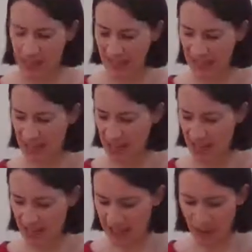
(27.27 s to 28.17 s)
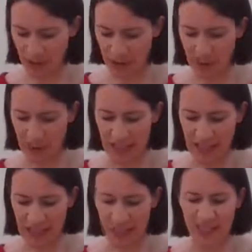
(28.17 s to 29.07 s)
but it's the one that we
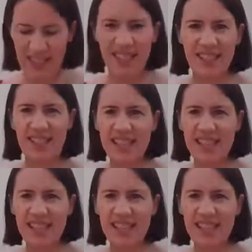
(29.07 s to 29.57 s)
used